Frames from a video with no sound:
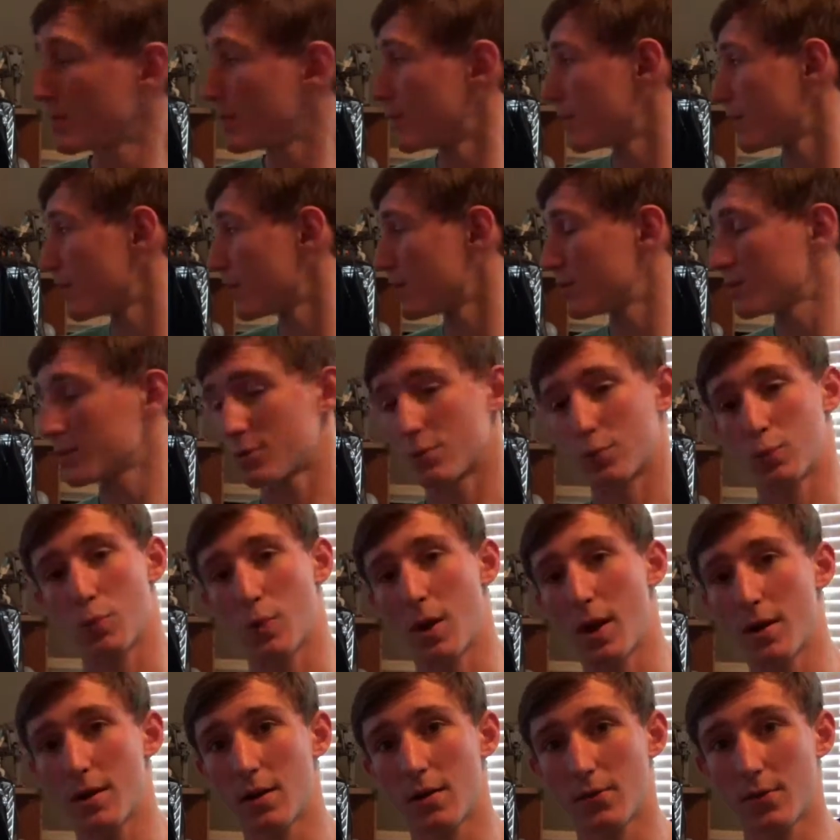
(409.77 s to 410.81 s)
And you just
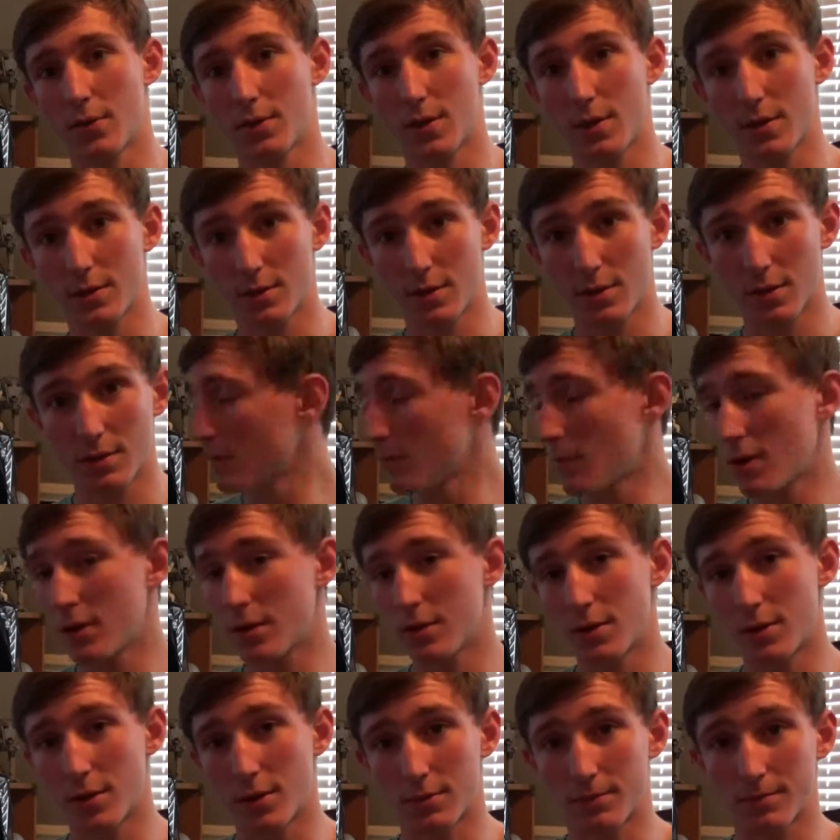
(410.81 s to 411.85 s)
wire everything to the
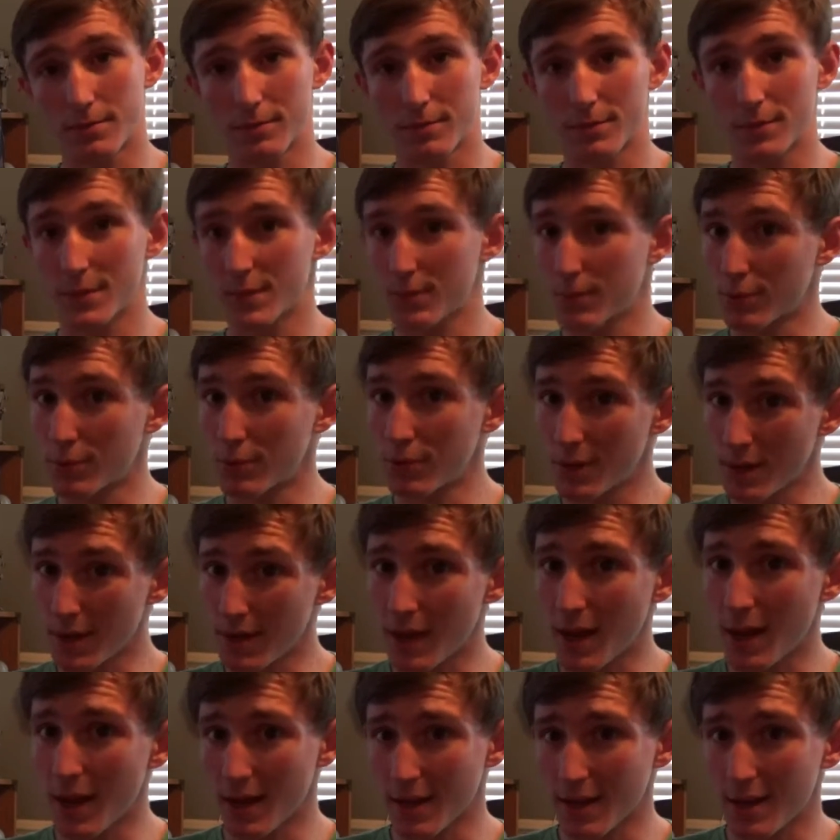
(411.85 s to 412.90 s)
monitor. It's pretty
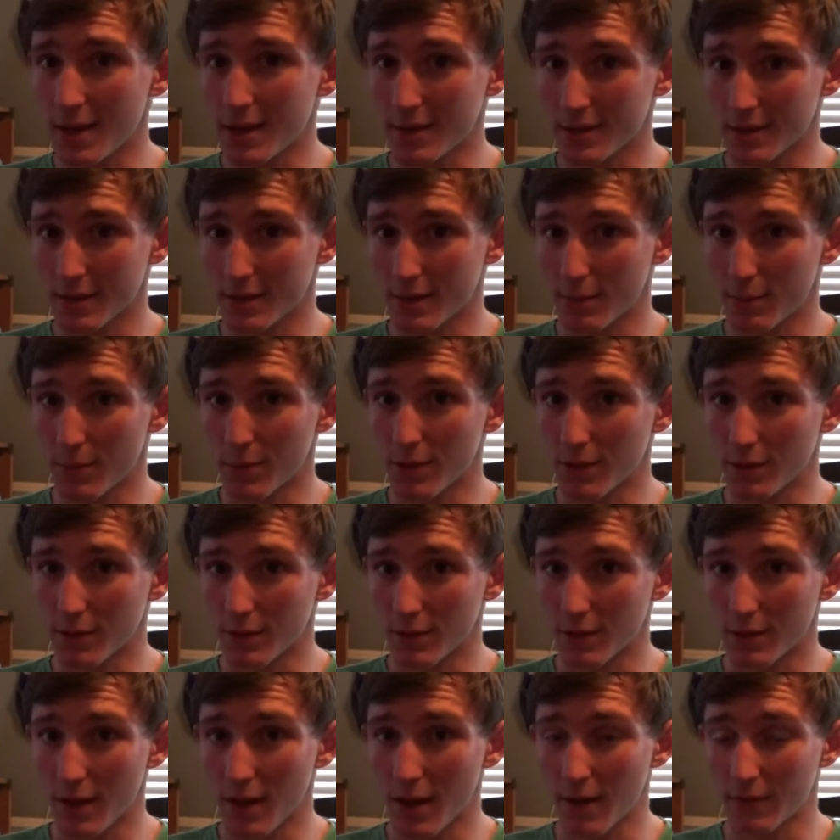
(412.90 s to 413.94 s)
dang easy to build
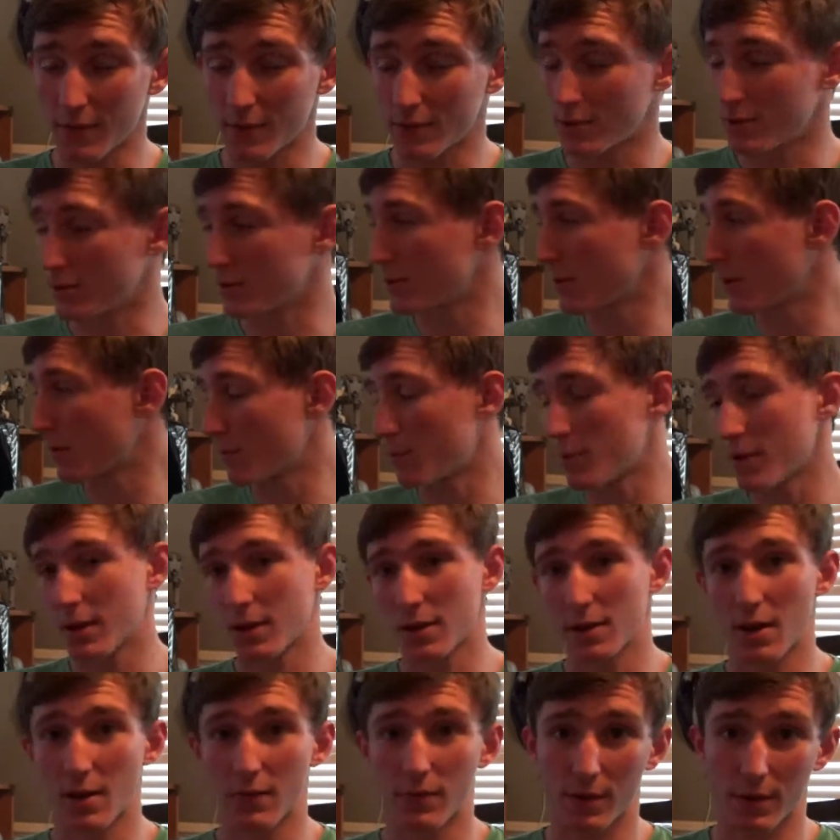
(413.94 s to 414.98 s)
it after you're done
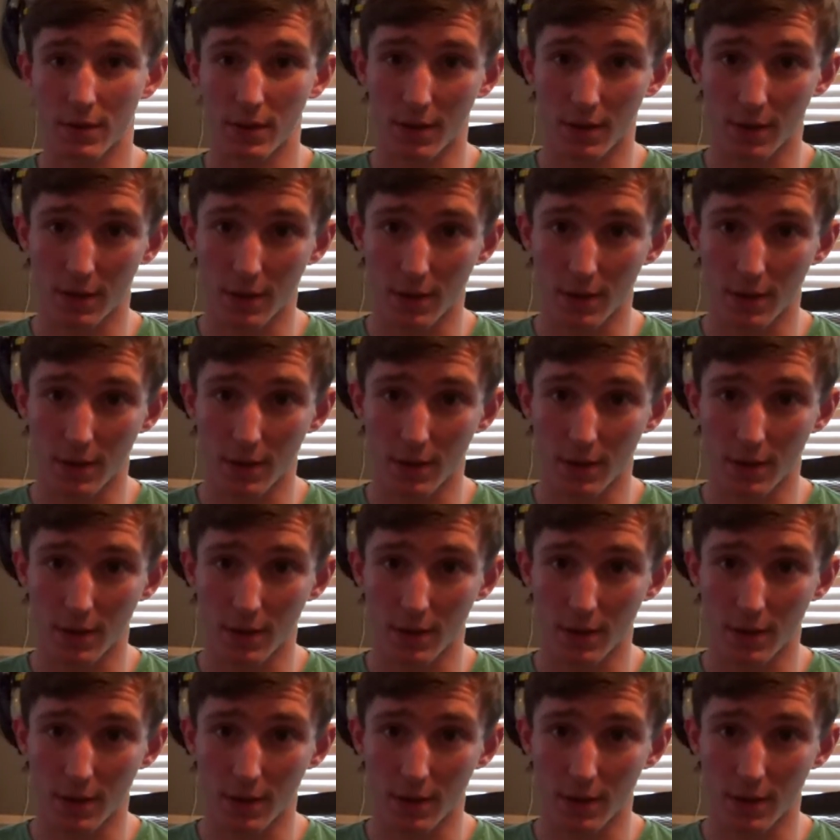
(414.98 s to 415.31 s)
picking everything